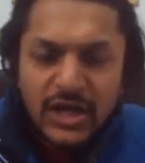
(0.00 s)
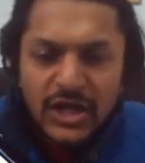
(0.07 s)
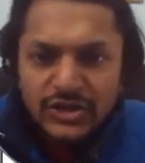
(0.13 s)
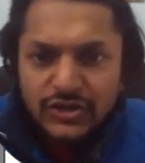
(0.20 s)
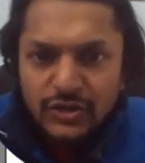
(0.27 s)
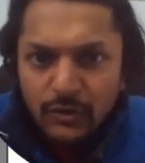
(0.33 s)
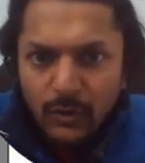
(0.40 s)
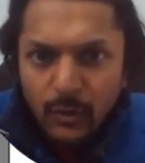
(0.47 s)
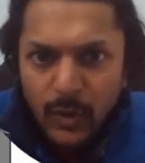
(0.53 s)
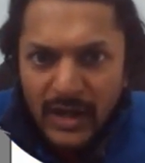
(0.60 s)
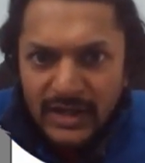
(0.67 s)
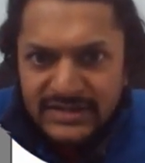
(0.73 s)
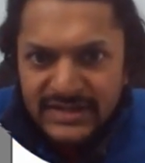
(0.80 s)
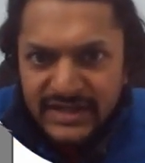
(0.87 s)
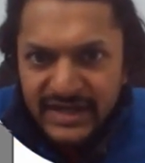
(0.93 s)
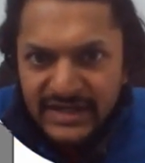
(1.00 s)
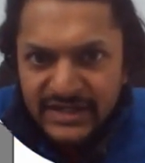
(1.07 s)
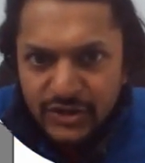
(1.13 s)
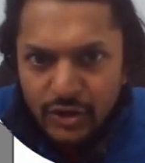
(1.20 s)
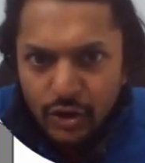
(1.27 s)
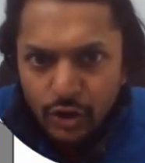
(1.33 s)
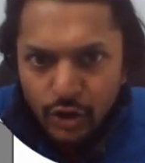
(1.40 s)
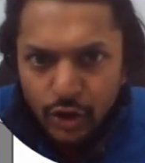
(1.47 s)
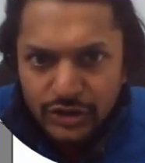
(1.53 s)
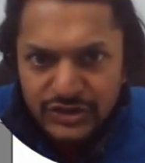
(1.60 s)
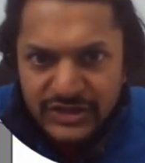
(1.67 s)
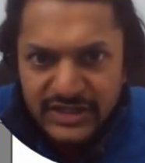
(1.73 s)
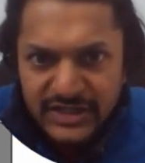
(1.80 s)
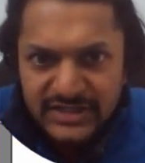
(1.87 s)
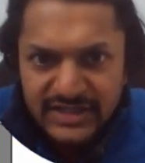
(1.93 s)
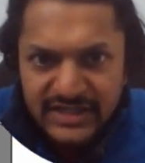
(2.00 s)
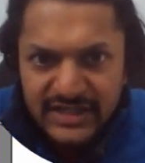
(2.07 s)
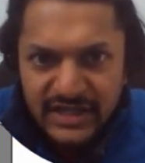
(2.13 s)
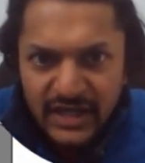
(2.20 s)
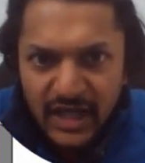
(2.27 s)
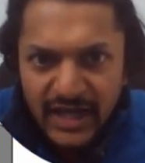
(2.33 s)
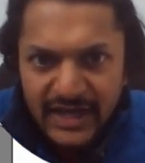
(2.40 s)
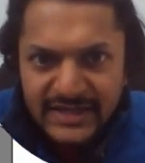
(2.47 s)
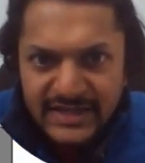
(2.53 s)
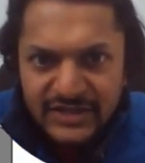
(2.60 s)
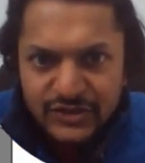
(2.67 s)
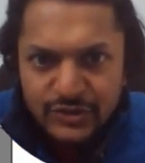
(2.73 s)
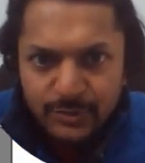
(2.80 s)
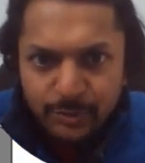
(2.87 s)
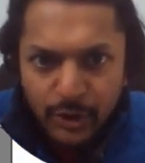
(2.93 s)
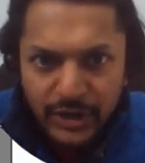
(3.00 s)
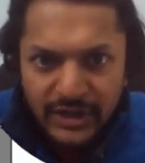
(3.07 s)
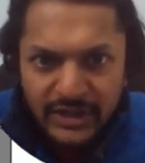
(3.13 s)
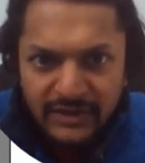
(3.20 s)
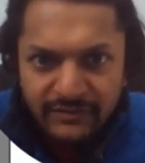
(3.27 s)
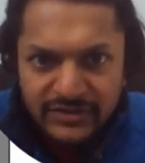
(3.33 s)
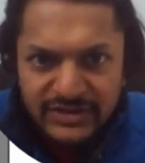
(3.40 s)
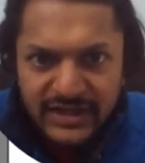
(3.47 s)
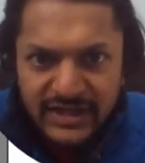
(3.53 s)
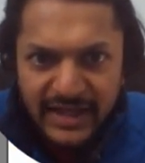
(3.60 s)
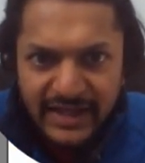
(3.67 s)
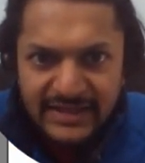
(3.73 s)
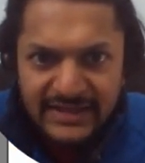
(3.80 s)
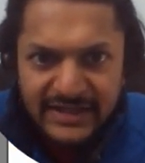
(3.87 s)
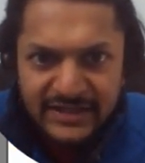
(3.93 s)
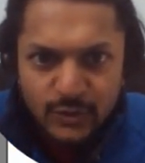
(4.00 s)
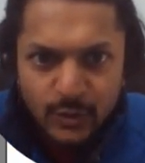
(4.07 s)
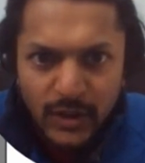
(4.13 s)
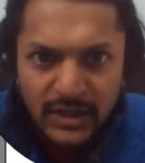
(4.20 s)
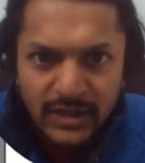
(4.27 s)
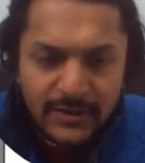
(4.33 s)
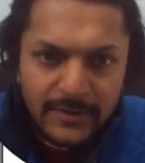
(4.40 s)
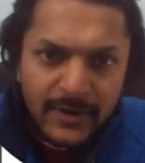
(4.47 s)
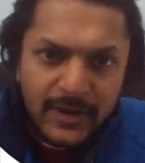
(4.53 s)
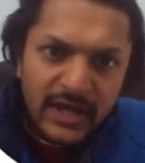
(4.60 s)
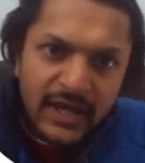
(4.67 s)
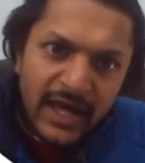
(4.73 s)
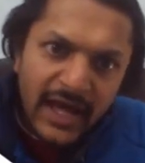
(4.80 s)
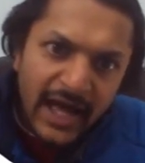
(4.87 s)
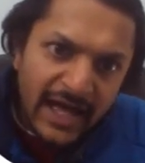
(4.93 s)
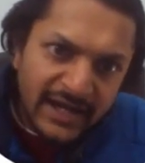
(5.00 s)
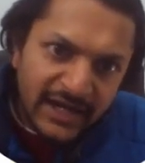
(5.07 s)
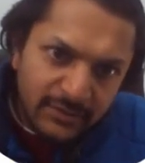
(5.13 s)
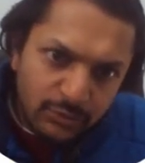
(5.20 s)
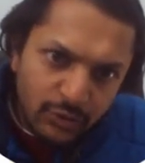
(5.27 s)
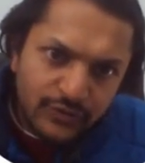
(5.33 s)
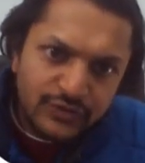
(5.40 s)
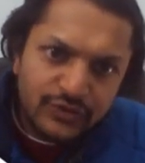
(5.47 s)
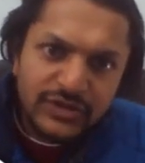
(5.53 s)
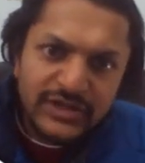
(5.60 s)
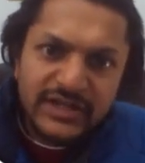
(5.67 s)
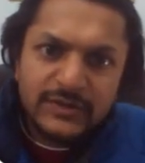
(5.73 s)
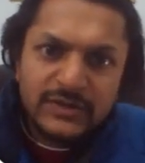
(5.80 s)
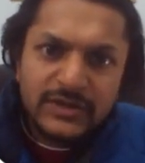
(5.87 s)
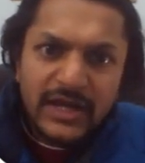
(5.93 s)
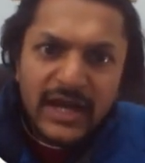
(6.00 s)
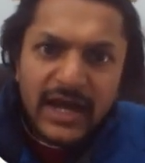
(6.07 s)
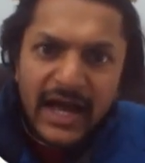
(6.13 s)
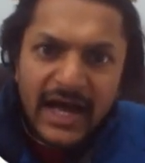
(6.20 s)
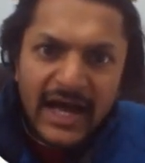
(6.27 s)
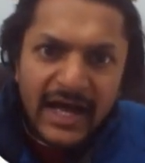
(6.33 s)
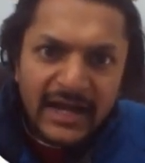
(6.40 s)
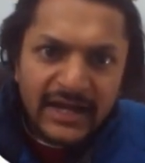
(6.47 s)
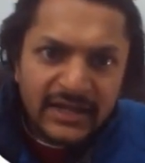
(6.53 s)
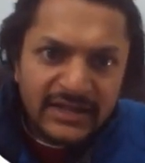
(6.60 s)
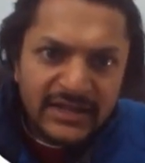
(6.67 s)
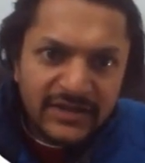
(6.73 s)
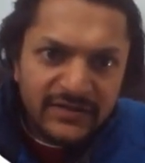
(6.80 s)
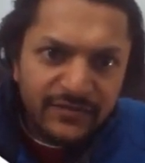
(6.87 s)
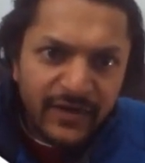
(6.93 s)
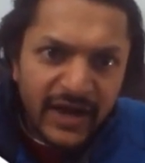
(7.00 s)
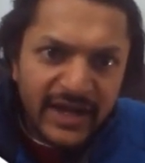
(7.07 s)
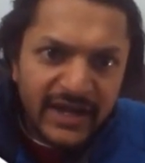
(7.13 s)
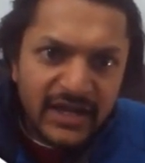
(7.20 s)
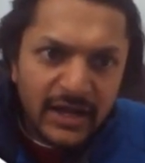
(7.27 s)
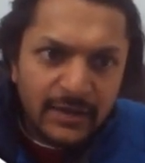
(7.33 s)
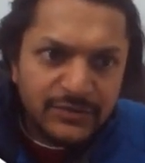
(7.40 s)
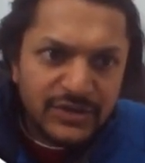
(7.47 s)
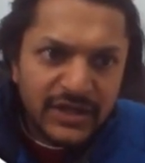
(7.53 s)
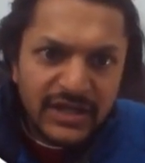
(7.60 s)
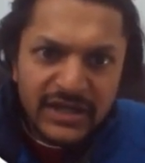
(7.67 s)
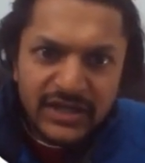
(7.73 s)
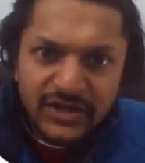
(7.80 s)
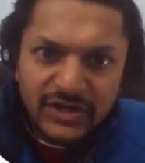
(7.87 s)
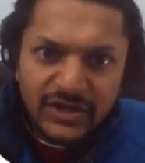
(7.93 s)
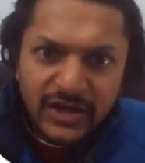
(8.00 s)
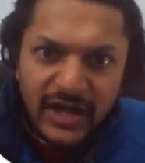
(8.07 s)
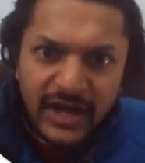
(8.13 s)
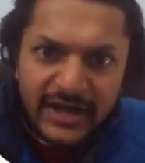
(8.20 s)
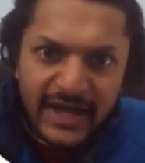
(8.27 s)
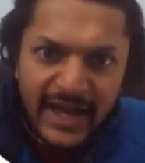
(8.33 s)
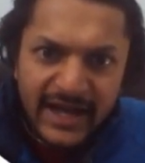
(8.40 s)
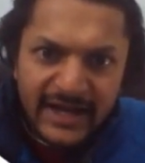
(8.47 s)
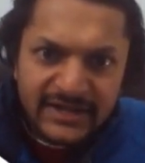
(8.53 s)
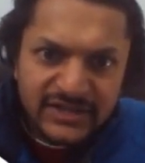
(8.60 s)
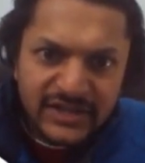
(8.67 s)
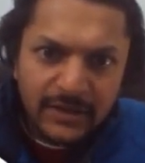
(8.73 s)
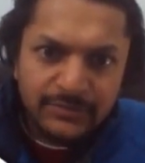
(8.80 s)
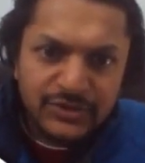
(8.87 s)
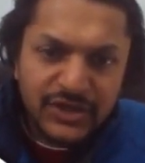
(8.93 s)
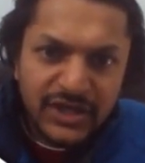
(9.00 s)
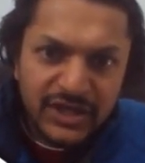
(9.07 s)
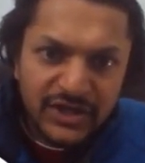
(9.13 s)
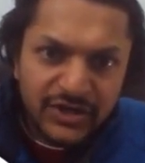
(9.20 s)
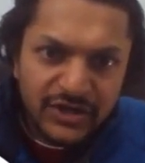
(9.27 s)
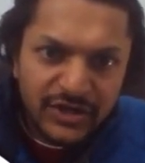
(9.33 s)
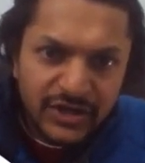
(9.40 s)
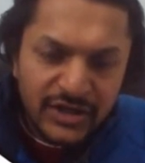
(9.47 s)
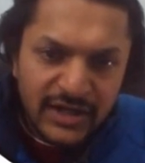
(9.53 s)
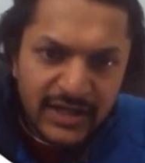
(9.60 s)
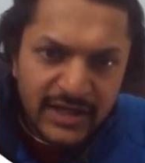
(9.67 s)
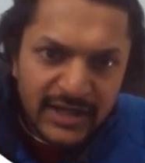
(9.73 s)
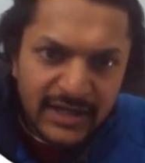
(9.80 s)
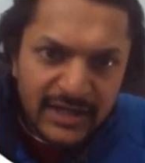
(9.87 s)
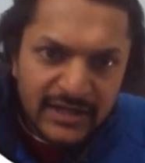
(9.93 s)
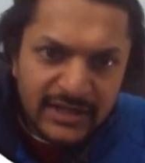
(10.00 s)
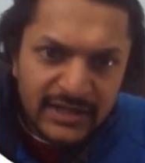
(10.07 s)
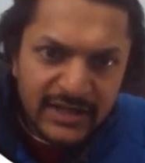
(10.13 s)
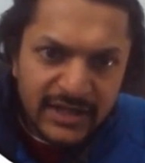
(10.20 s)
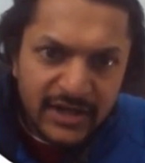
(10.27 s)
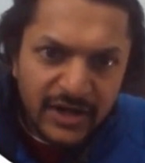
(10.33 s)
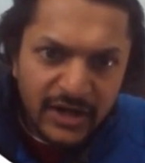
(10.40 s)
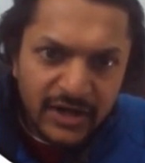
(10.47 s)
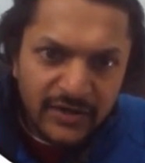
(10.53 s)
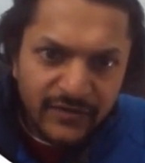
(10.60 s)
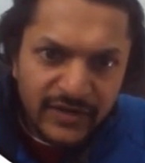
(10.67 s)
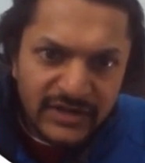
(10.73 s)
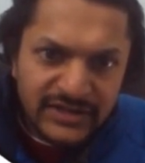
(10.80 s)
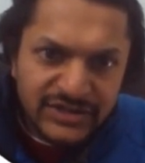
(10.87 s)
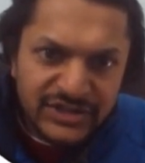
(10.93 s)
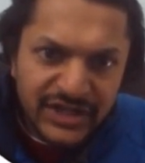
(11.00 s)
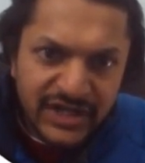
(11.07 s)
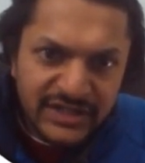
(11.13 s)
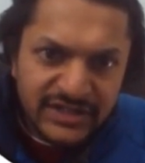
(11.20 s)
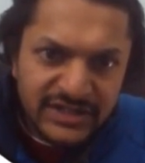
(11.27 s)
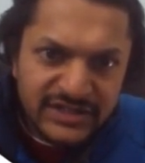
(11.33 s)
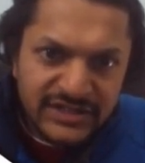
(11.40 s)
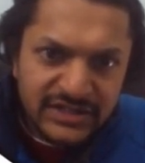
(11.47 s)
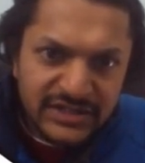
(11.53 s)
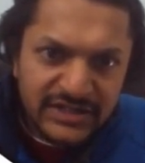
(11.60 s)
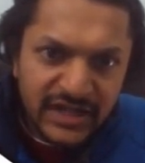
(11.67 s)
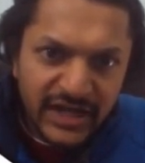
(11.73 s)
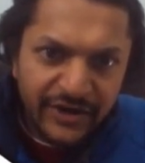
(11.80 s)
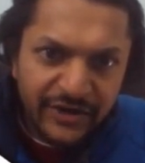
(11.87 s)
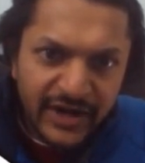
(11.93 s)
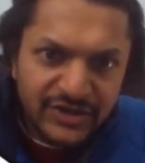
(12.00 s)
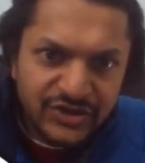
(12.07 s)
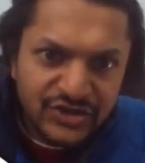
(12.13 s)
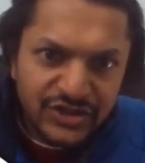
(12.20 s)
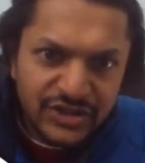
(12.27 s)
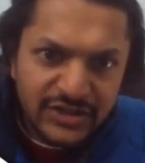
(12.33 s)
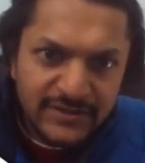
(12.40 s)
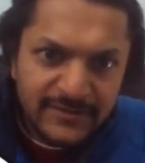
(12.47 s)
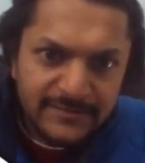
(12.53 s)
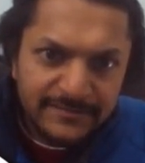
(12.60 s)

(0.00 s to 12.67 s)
So once it crosses the highest point, I would say like this one, and it moves to this, and the Y comes here and X comes here, the current will change its direction.